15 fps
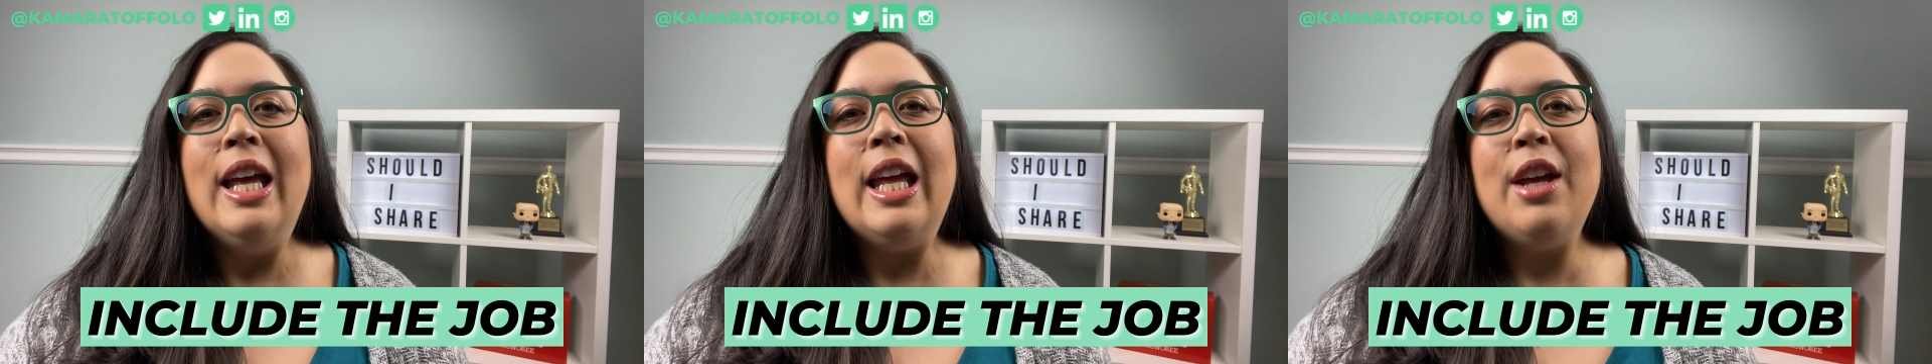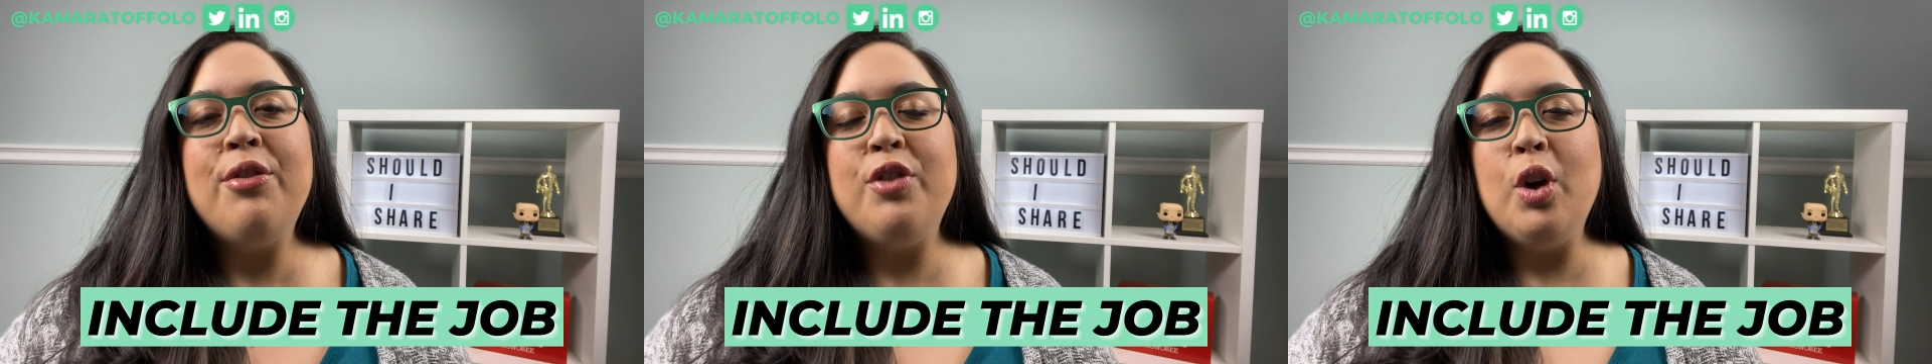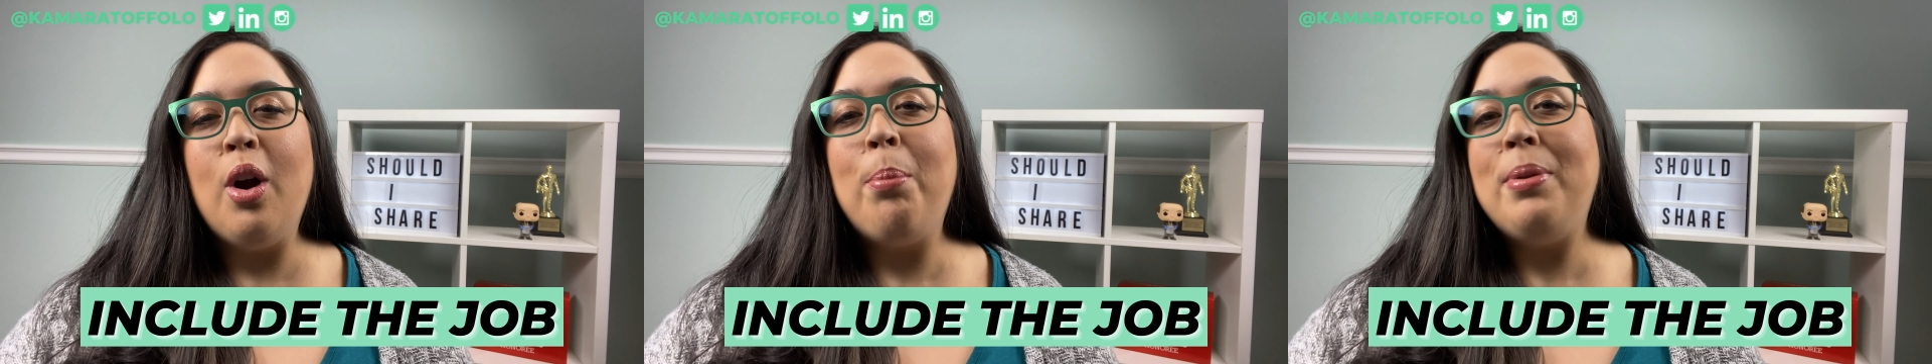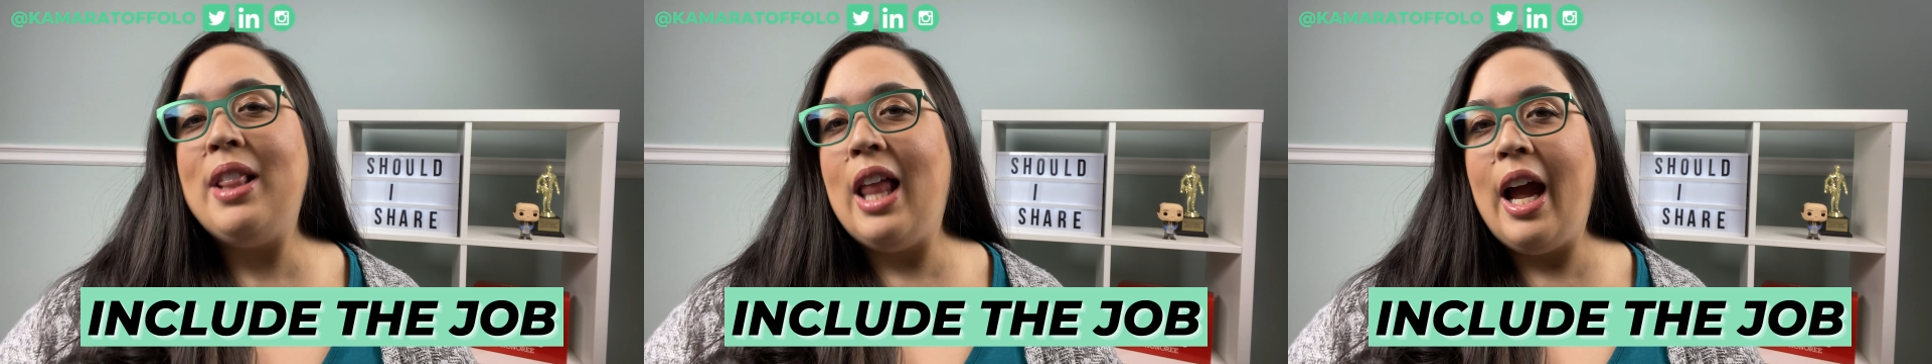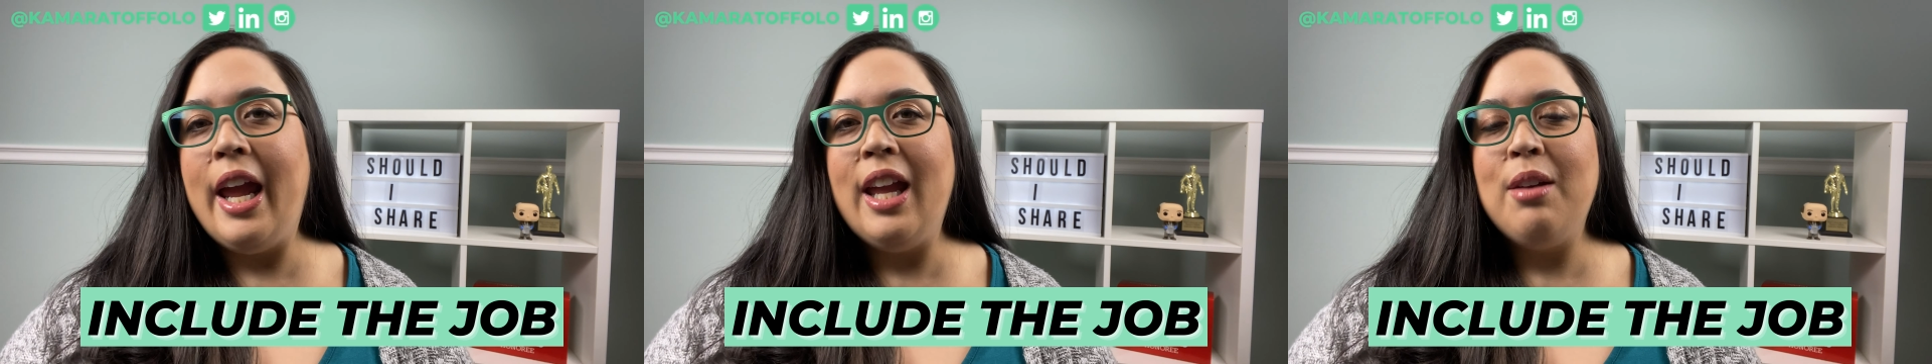If you're
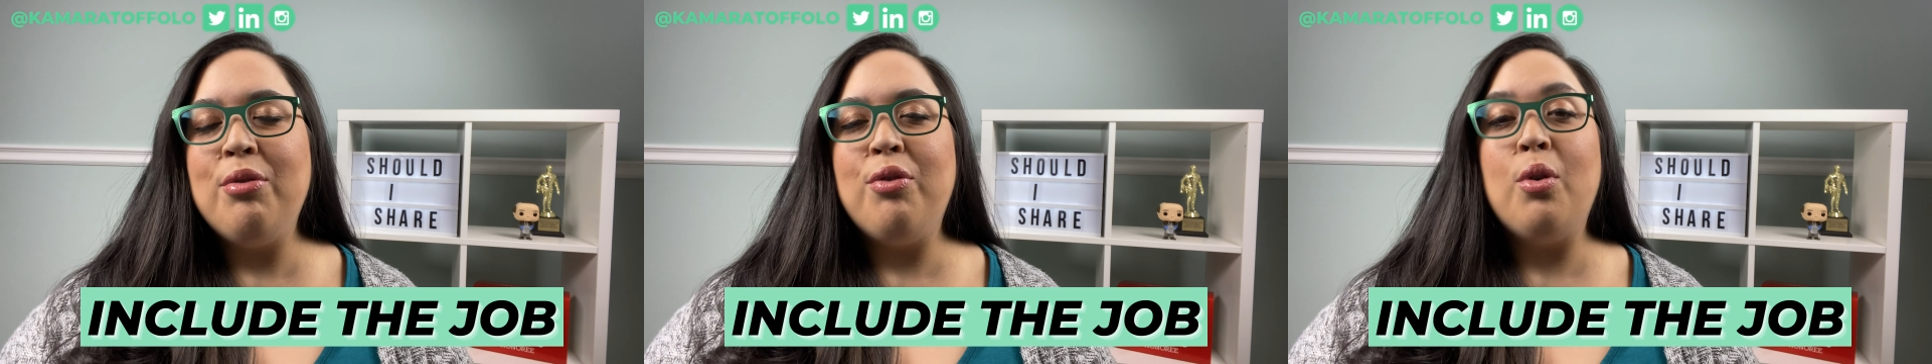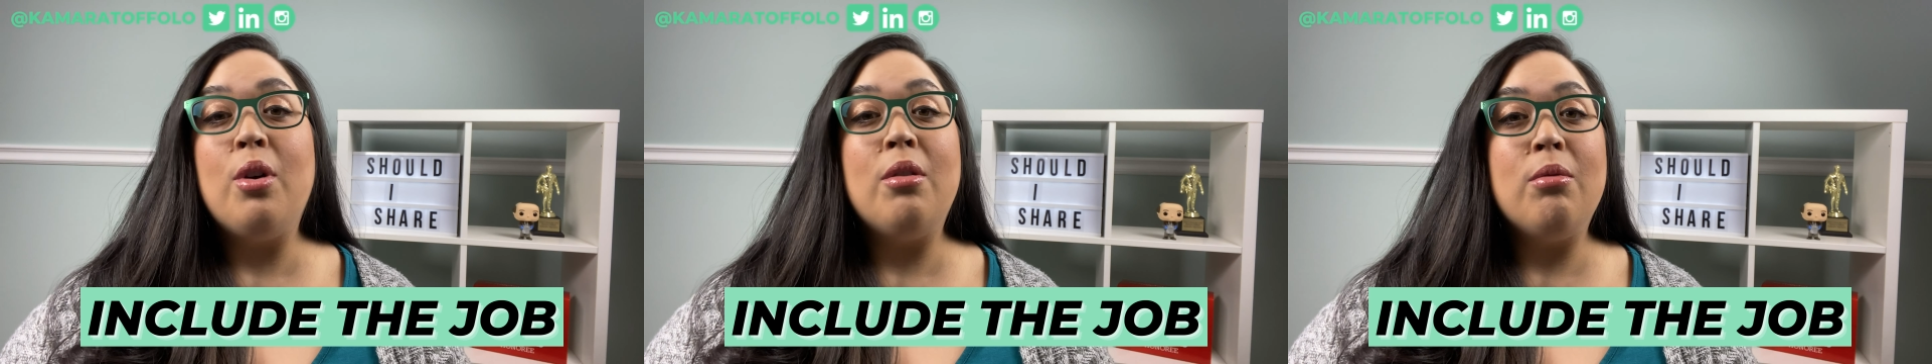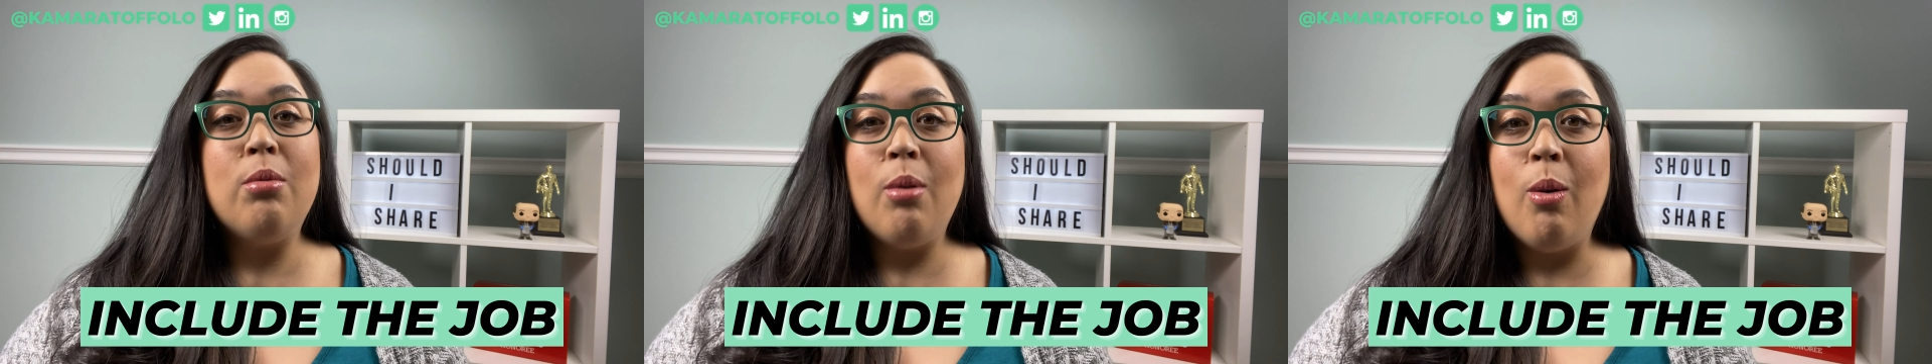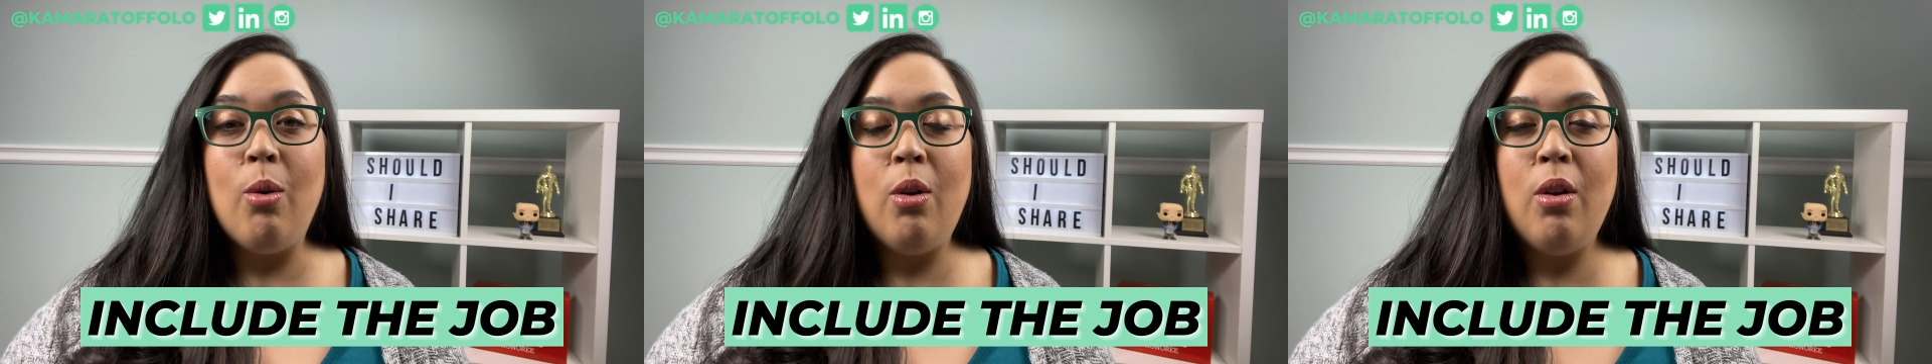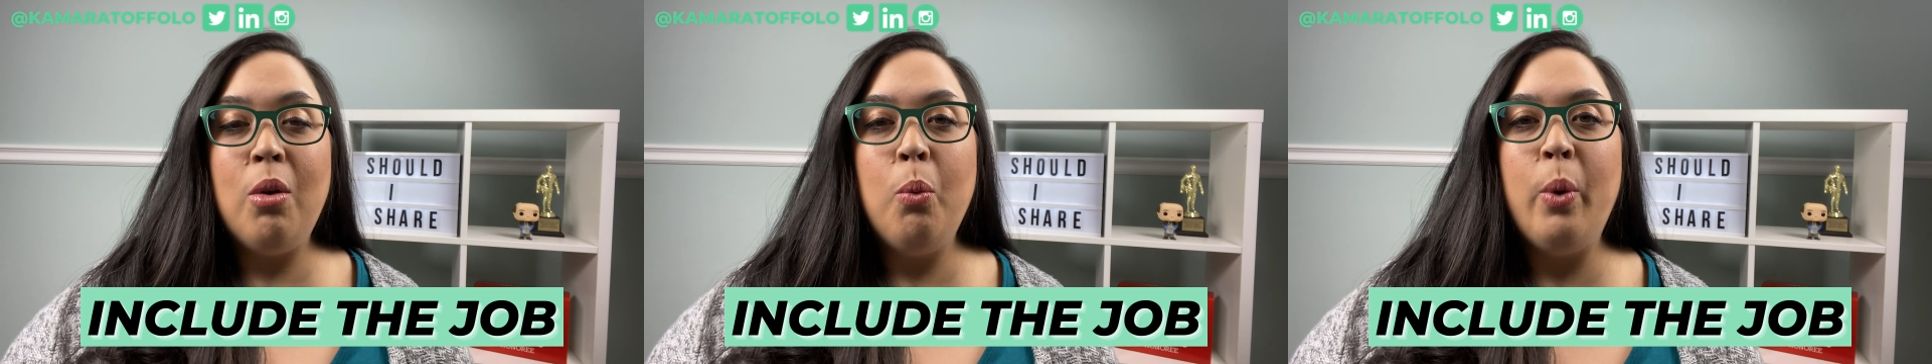applying for a
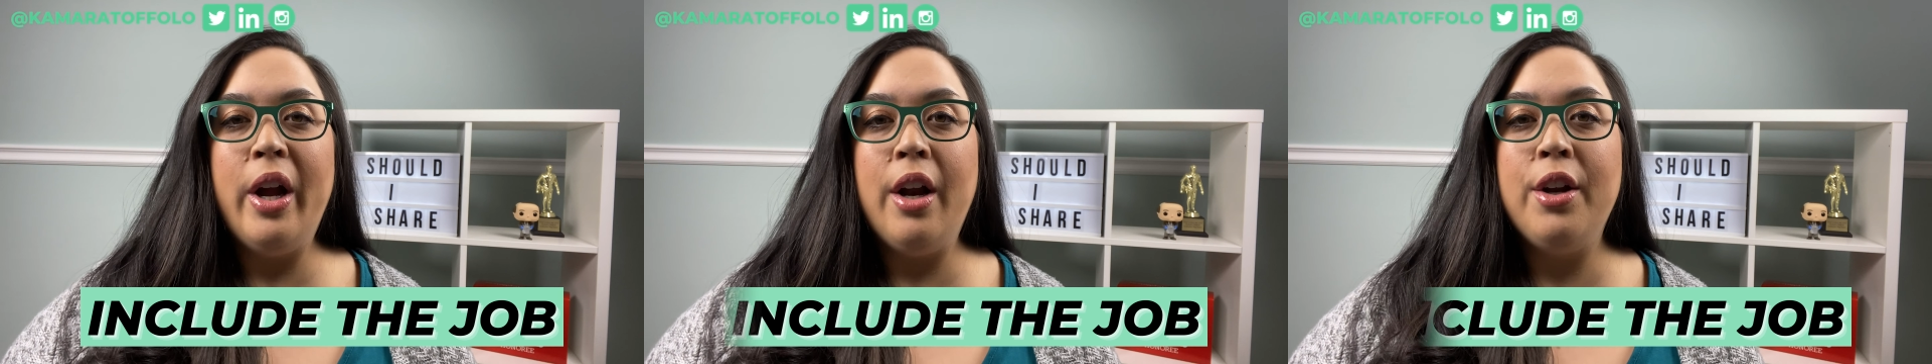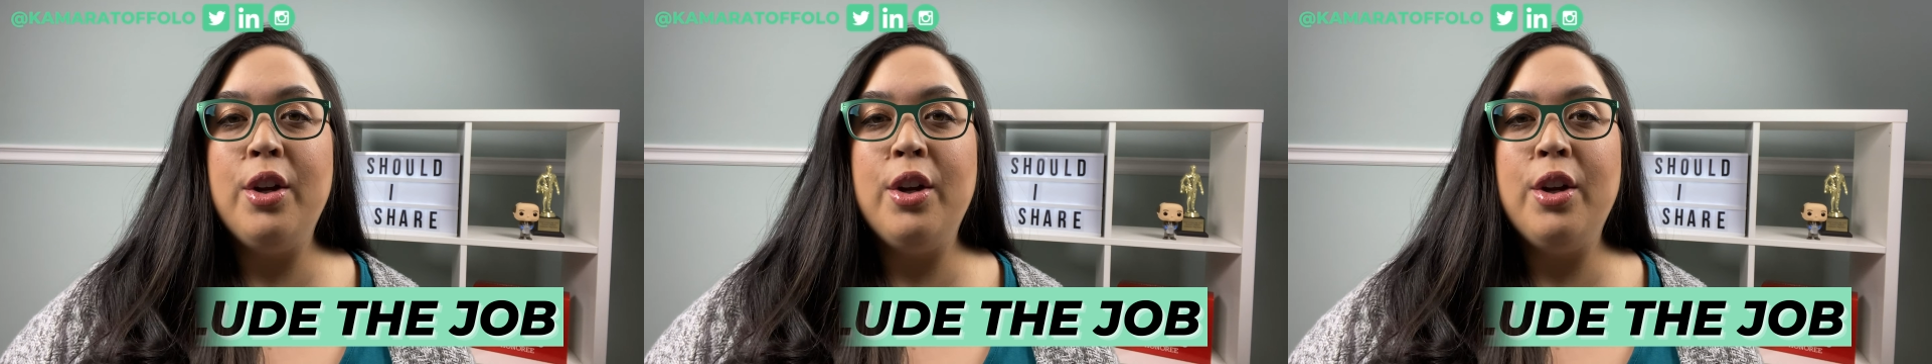role where